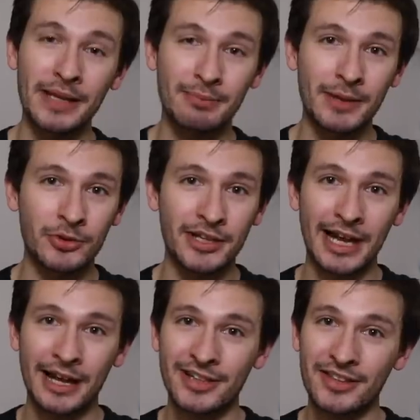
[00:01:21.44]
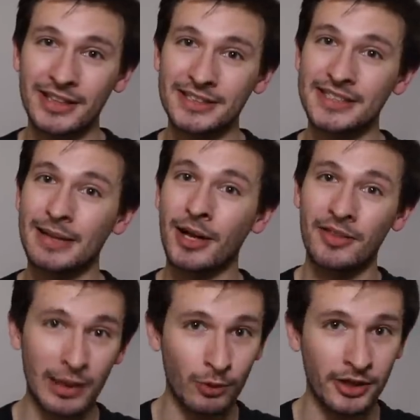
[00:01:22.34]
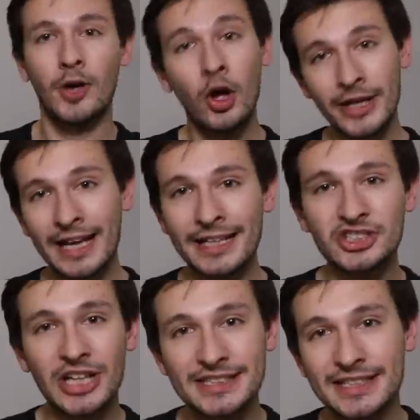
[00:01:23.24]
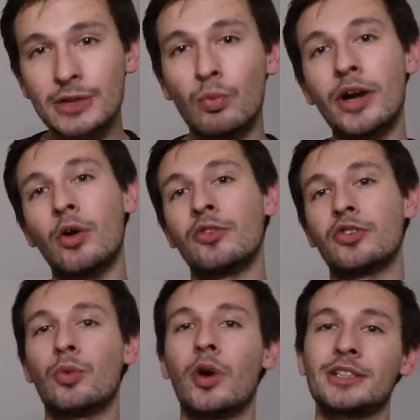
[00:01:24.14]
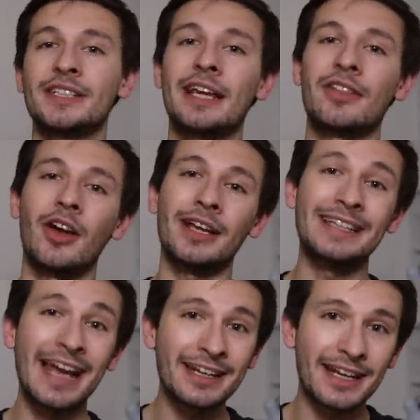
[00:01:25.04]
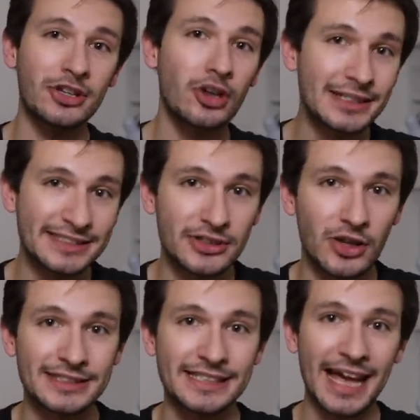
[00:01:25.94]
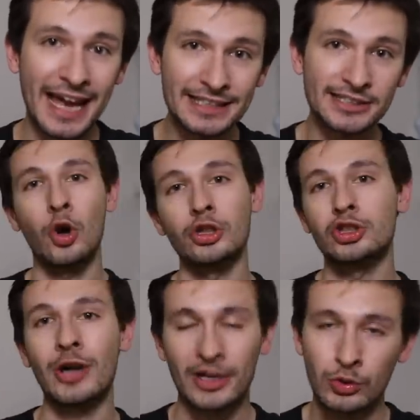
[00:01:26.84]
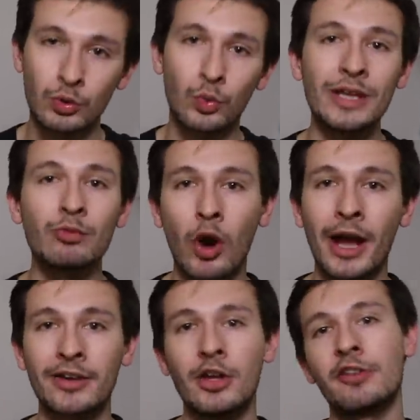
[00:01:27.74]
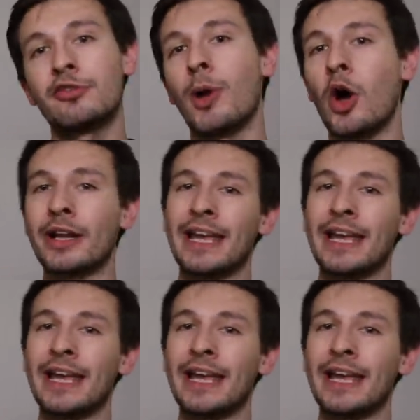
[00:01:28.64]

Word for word: Meek Mill didn't have anything to say about that one. R. Kelly and Jay-Z went on to work together again in 1998 on a track called We Ride from R.